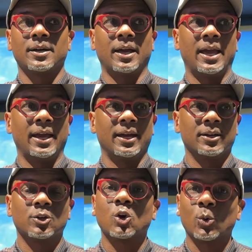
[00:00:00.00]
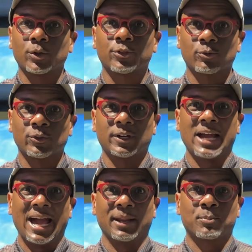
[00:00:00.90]
and going through the
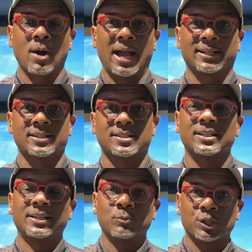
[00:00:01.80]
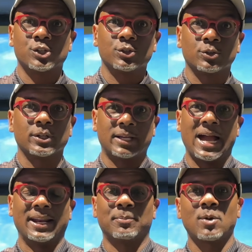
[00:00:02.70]
guided practice, once you do the
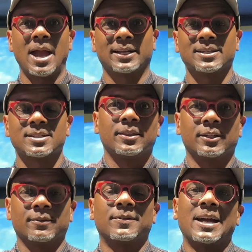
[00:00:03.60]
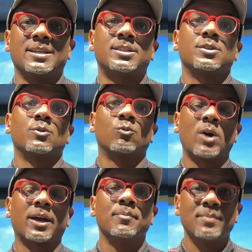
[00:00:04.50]
guided practice, the device
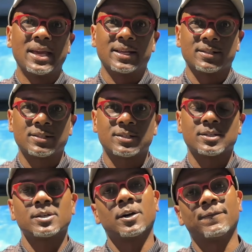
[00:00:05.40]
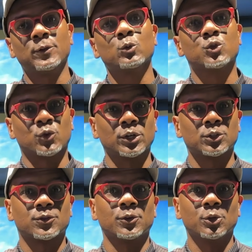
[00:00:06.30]
recommends a few
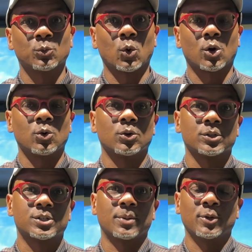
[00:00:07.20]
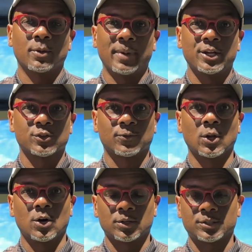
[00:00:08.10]
drills for you to work on some of your major
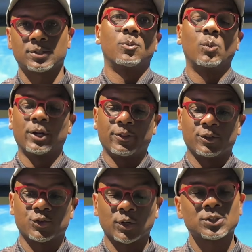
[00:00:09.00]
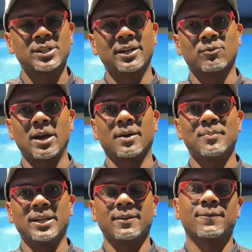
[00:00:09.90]
flaws. One of the drills that it
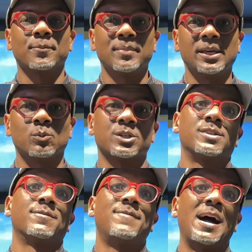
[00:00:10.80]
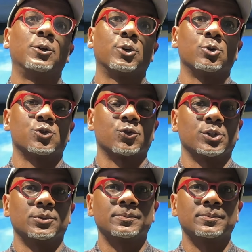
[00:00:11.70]
recommended for me was the faldo drill.